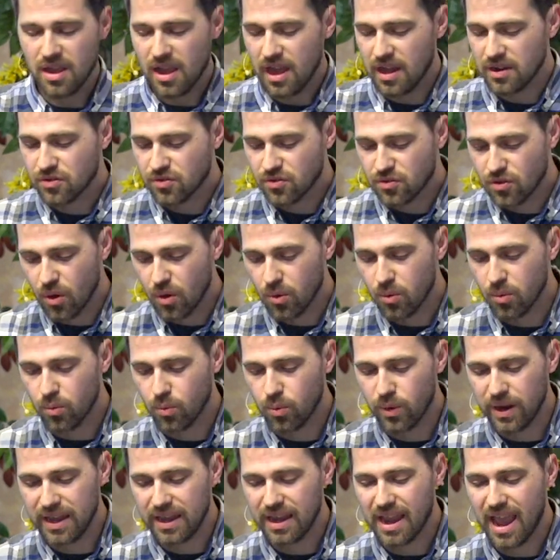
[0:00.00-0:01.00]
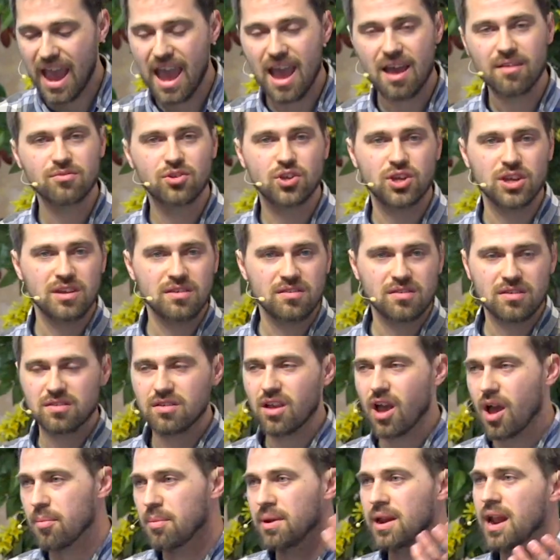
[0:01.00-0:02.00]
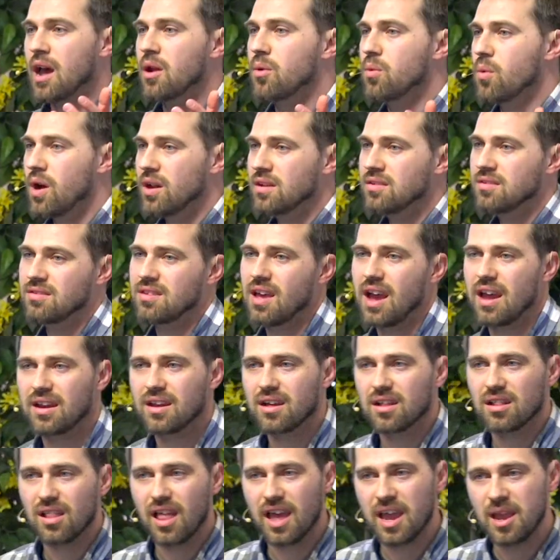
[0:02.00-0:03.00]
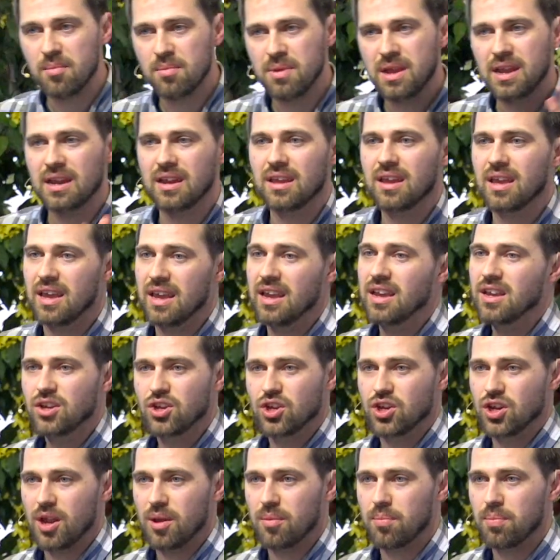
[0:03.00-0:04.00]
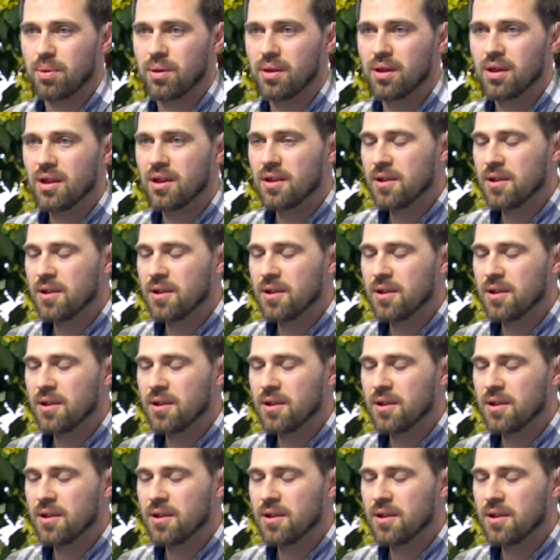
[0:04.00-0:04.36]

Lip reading: And so we have Jesus coming on one side, claiming kingship.